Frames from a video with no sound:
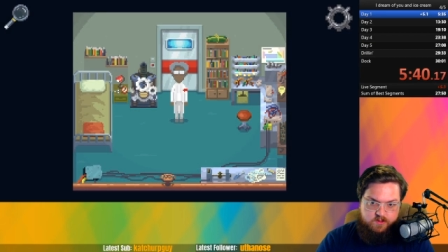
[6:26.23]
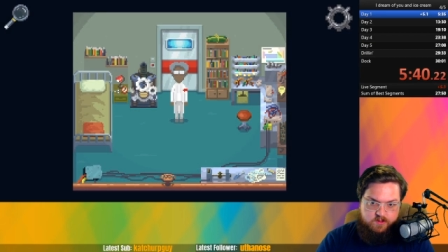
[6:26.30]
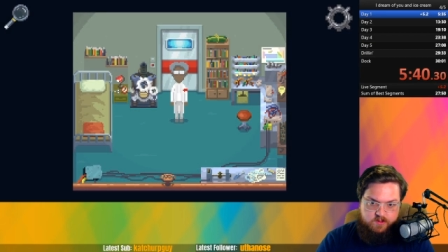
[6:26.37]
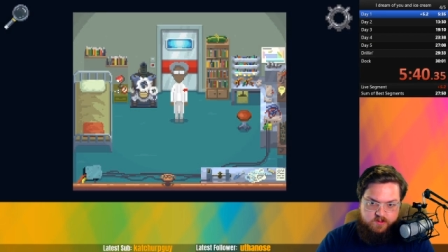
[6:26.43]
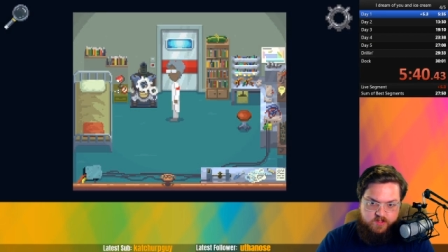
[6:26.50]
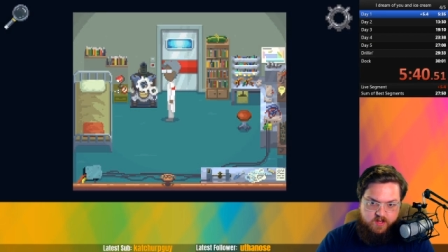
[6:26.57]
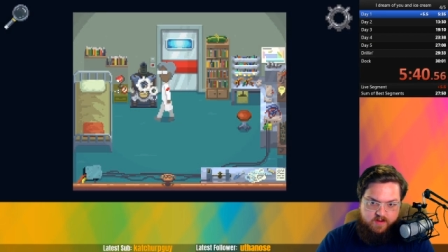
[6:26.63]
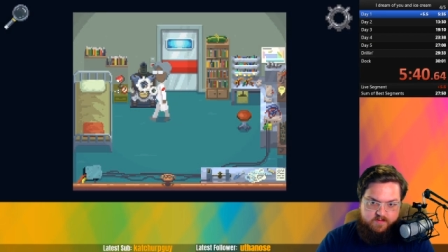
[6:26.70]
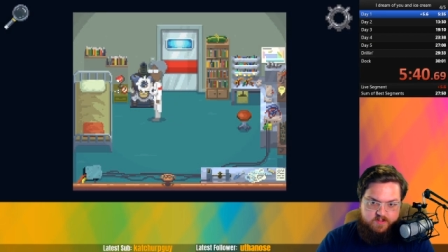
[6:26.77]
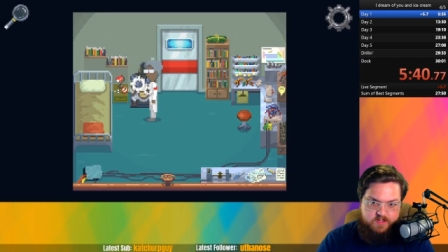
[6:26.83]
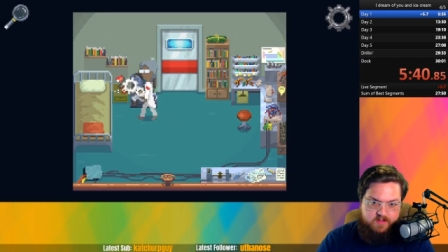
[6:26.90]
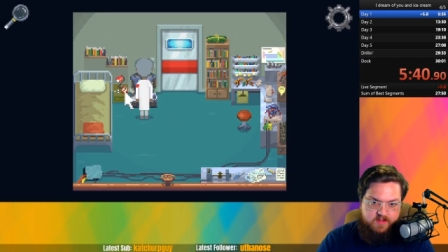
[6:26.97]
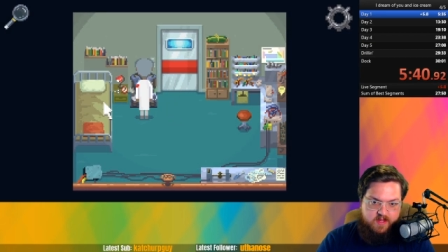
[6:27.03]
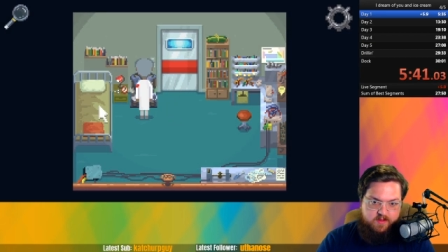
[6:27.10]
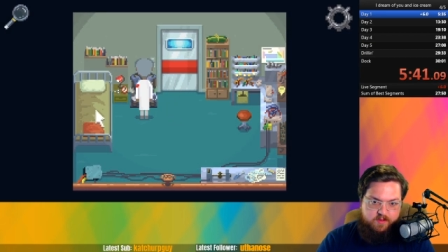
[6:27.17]
So obviously
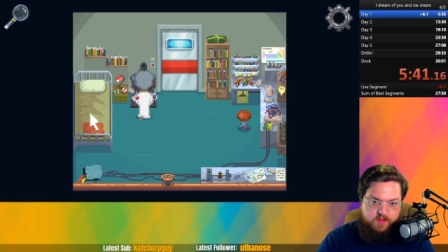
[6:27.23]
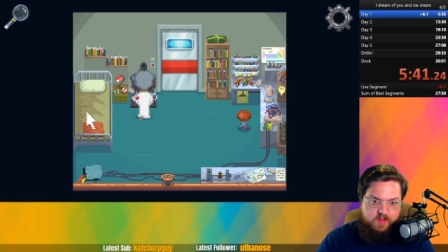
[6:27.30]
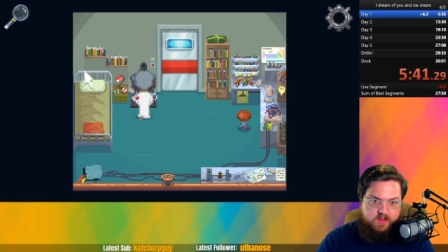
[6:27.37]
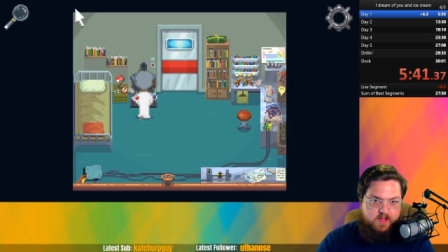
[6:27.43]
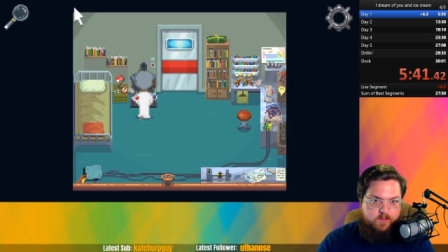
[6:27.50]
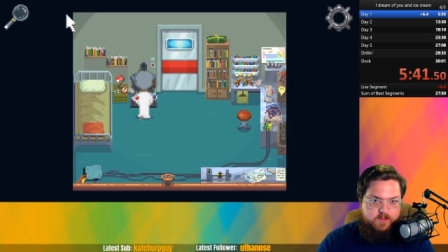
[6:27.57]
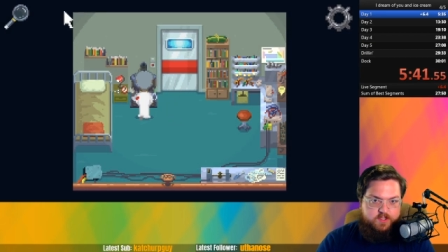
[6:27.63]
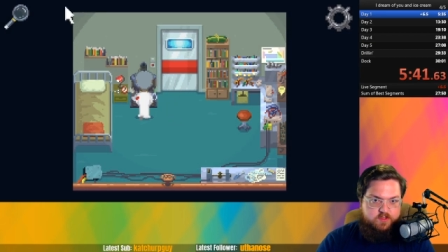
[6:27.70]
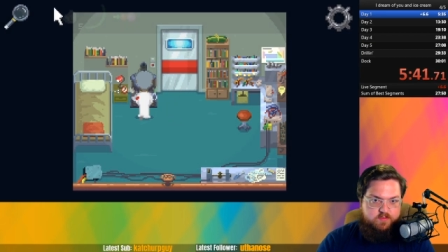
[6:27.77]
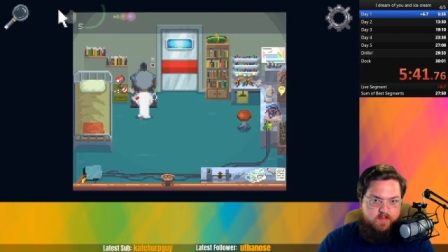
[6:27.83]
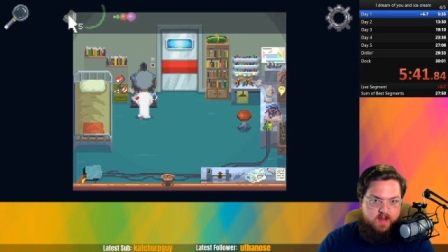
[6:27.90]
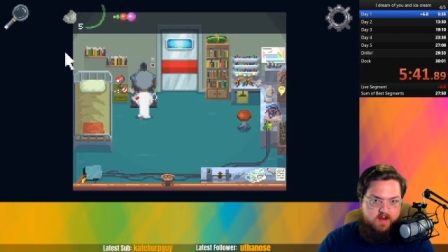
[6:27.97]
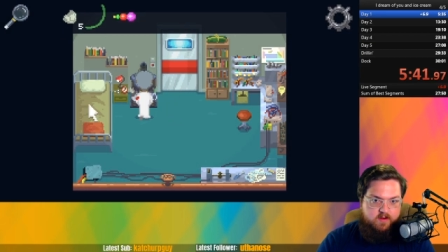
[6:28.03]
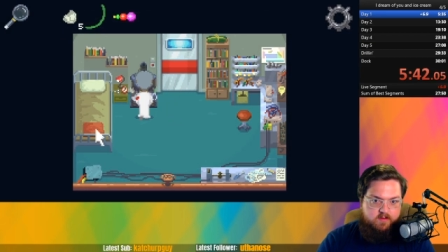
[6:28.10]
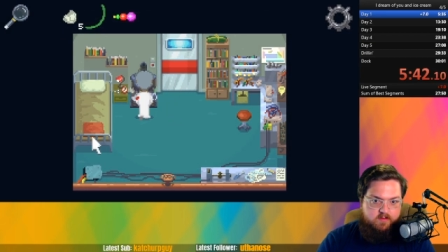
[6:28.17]
that thing that we just
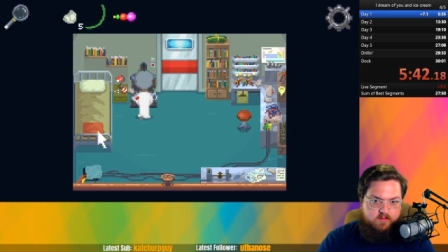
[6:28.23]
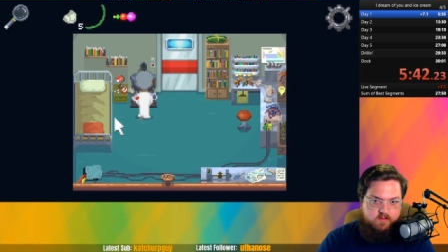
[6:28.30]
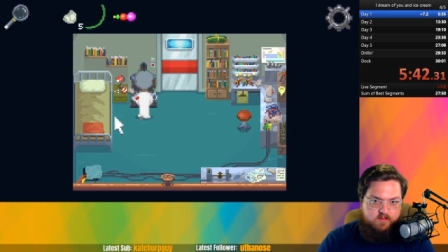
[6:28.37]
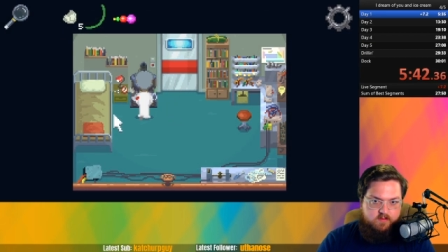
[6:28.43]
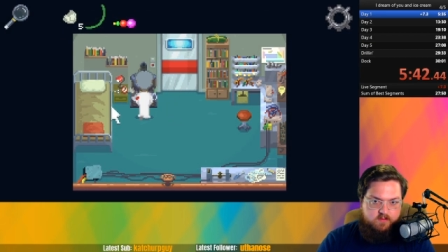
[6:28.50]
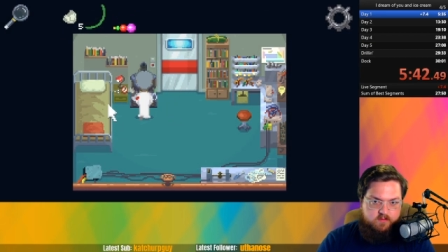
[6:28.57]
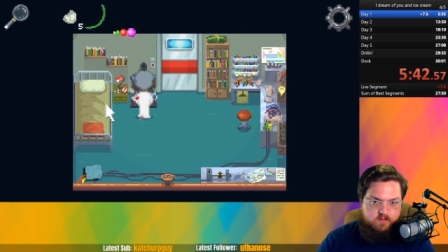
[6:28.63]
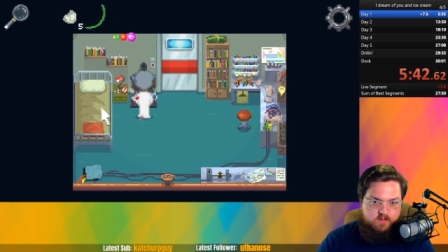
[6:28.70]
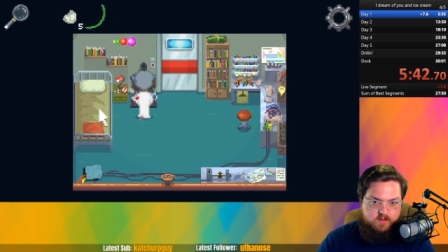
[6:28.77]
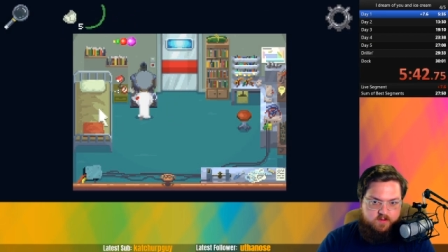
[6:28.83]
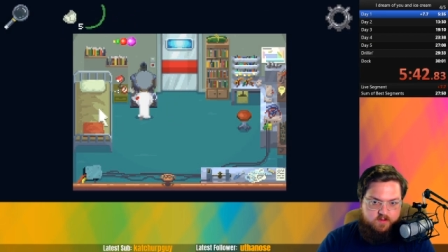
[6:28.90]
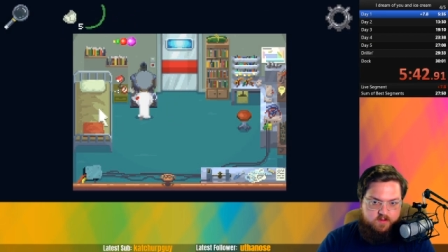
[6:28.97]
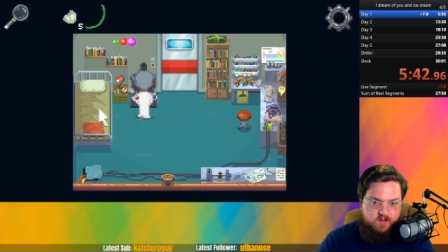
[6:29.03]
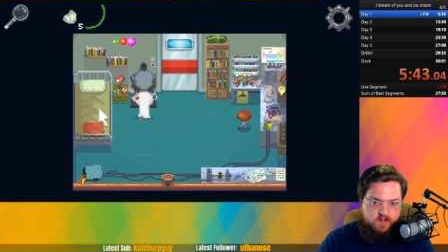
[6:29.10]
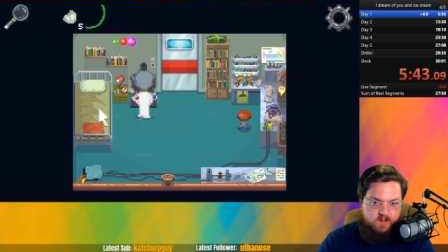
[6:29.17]
made,
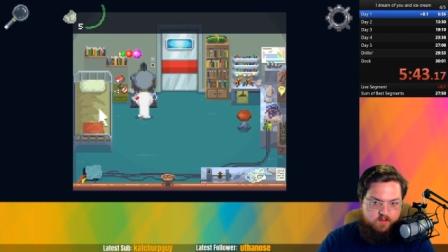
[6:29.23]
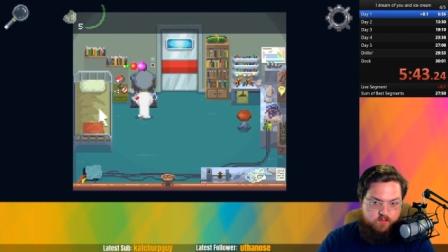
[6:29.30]
uh,